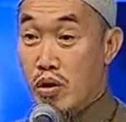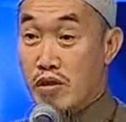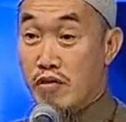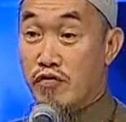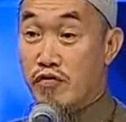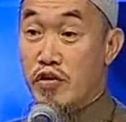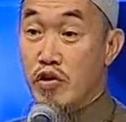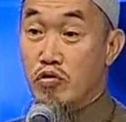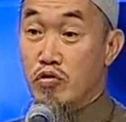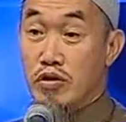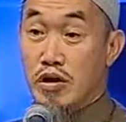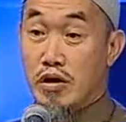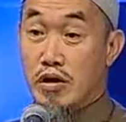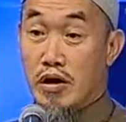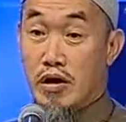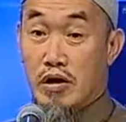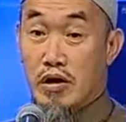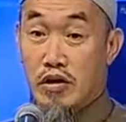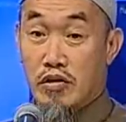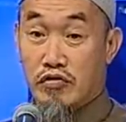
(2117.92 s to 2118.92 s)
When the
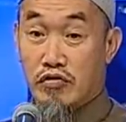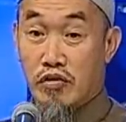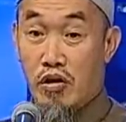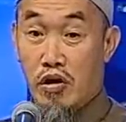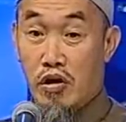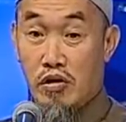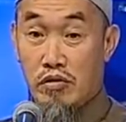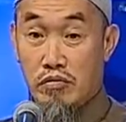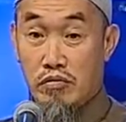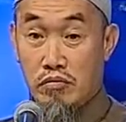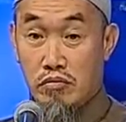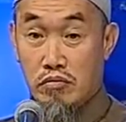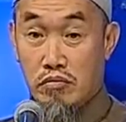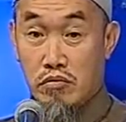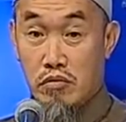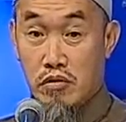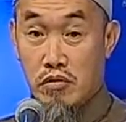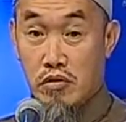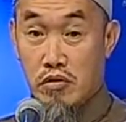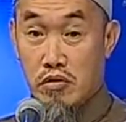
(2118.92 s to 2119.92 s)
funeral is on,
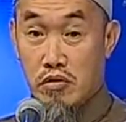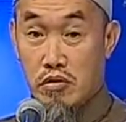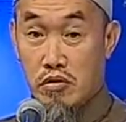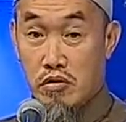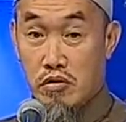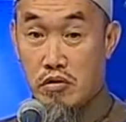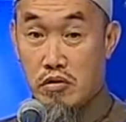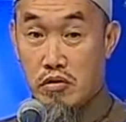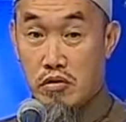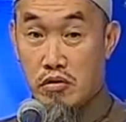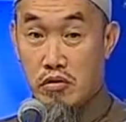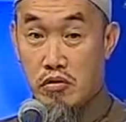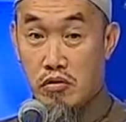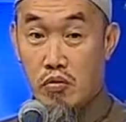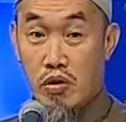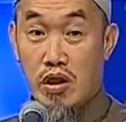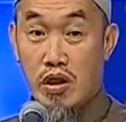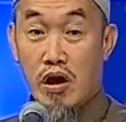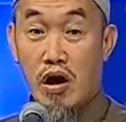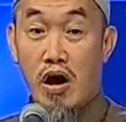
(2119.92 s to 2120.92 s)

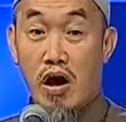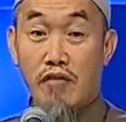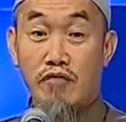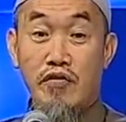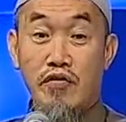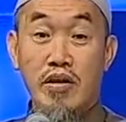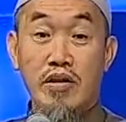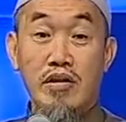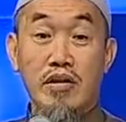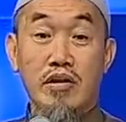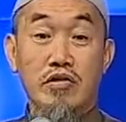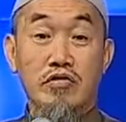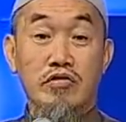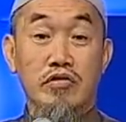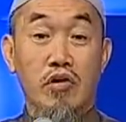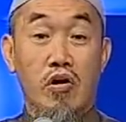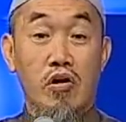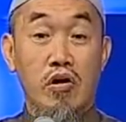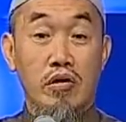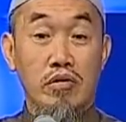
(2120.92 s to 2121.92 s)
when the coffin
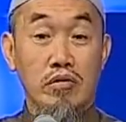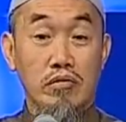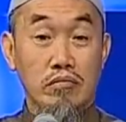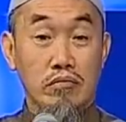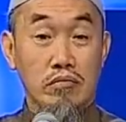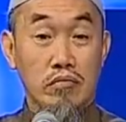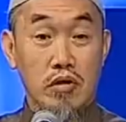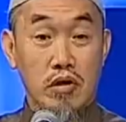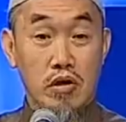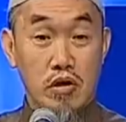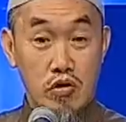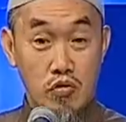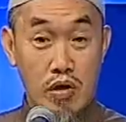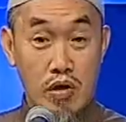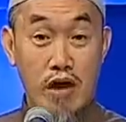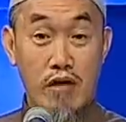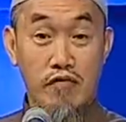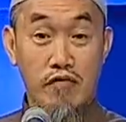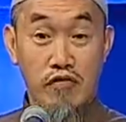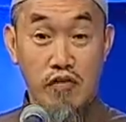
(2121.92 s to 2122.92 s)
is on,
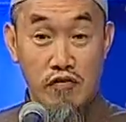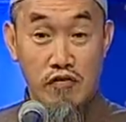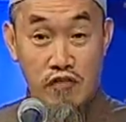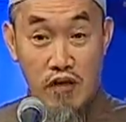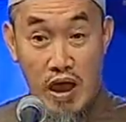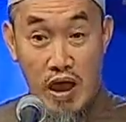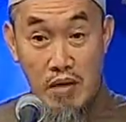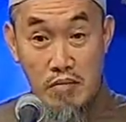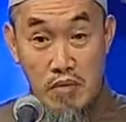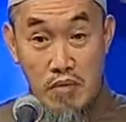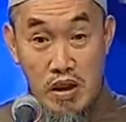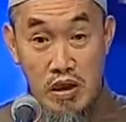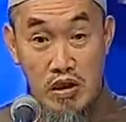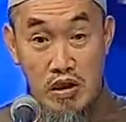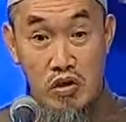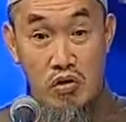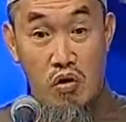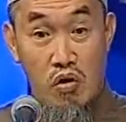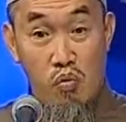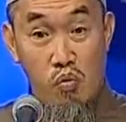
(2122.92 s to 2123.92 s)
you have your
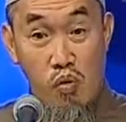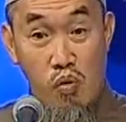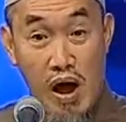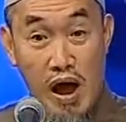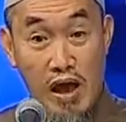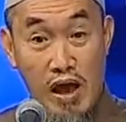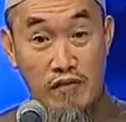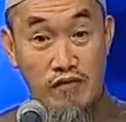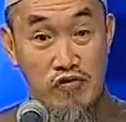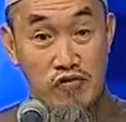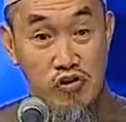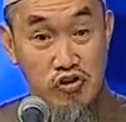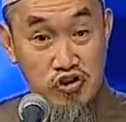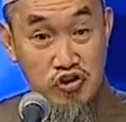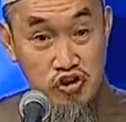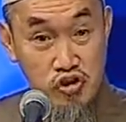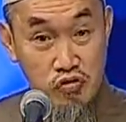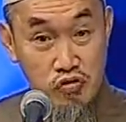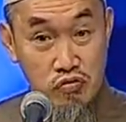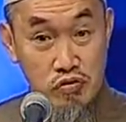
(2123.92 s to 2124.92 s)
family, your wife,
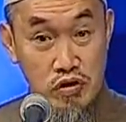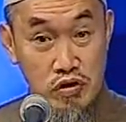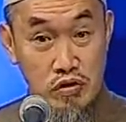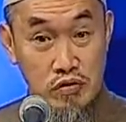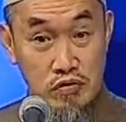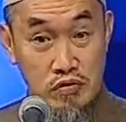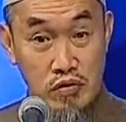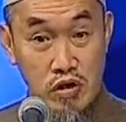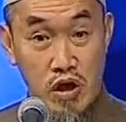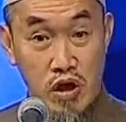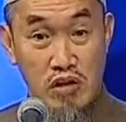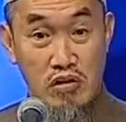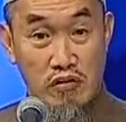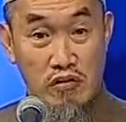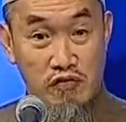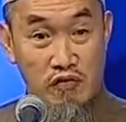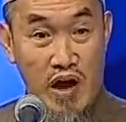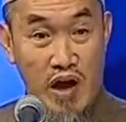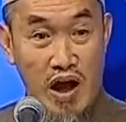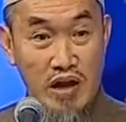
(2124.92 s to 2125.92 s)
your children,
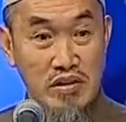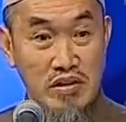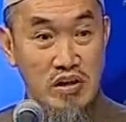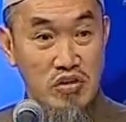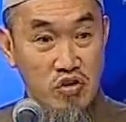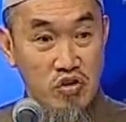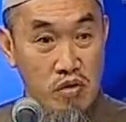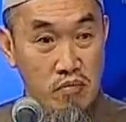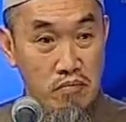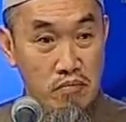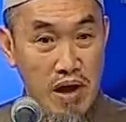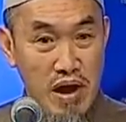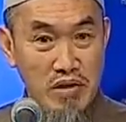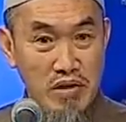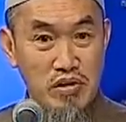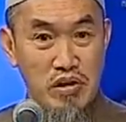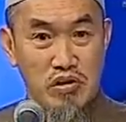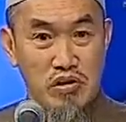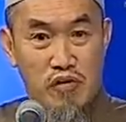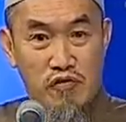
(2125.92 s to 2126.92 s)
your father, your
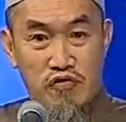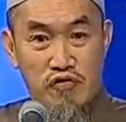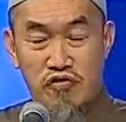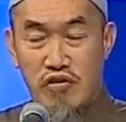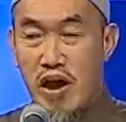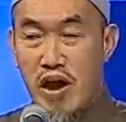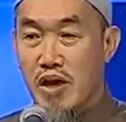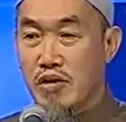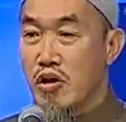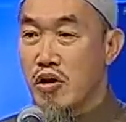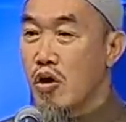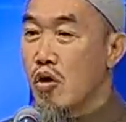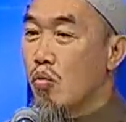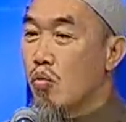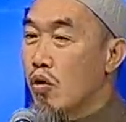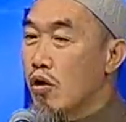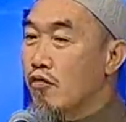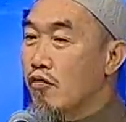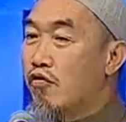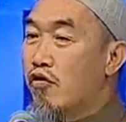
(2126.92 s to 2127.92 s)
mother, your friend
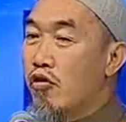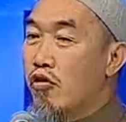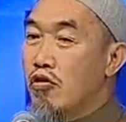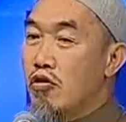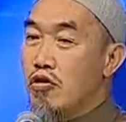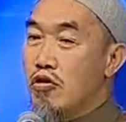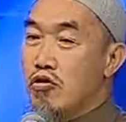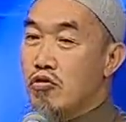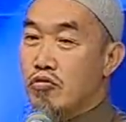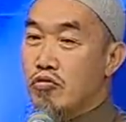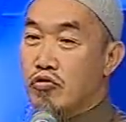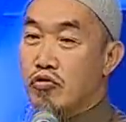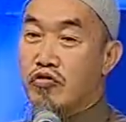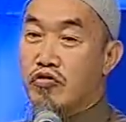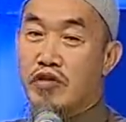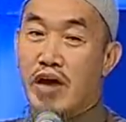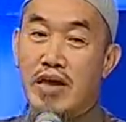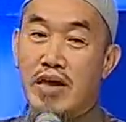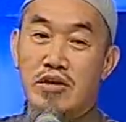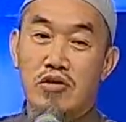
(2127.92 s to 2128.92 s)
will follow you
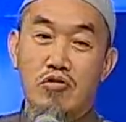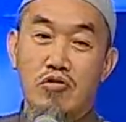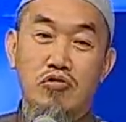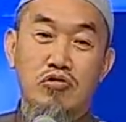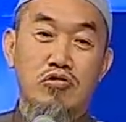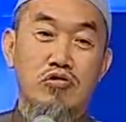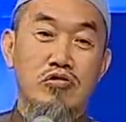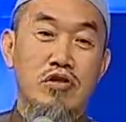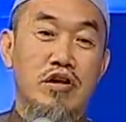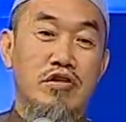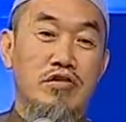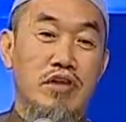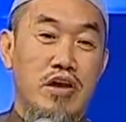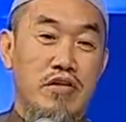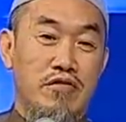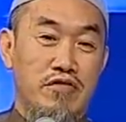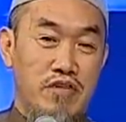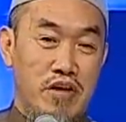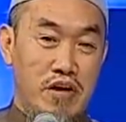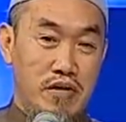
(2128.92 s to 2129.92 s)
to send you to the
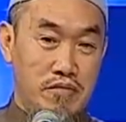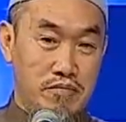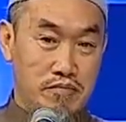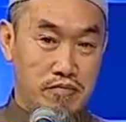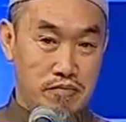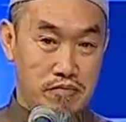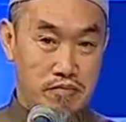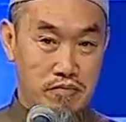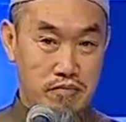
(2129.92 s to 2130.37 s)
graveyard.